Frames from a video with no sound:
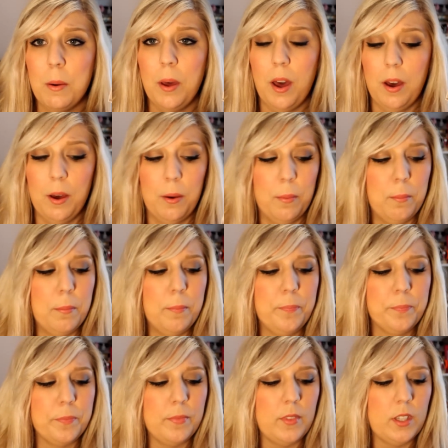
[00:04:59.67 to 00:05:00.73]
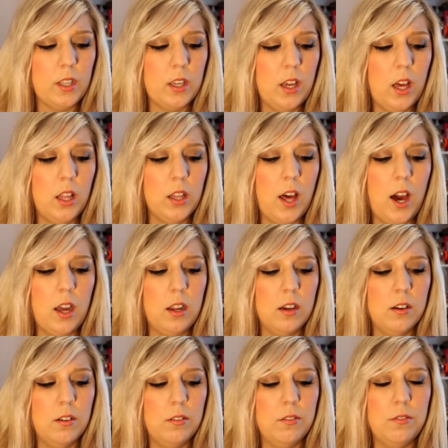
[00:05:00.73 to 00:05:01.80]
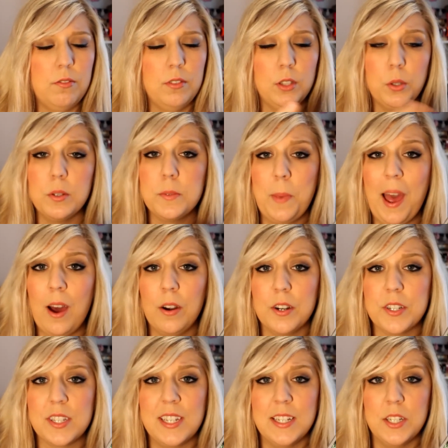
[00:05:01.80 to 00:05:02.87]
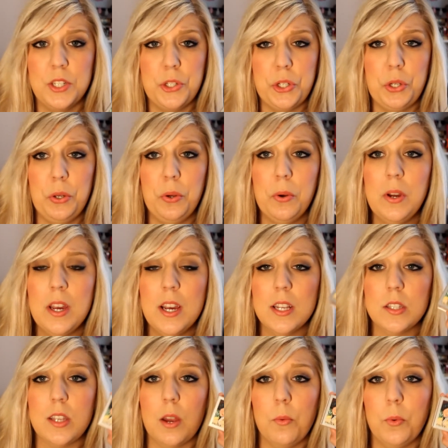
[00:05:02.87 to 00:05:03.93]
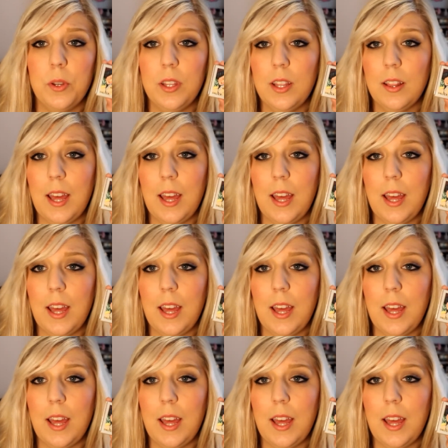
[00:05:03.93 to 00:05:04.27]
a lot of loose powders can do. So I really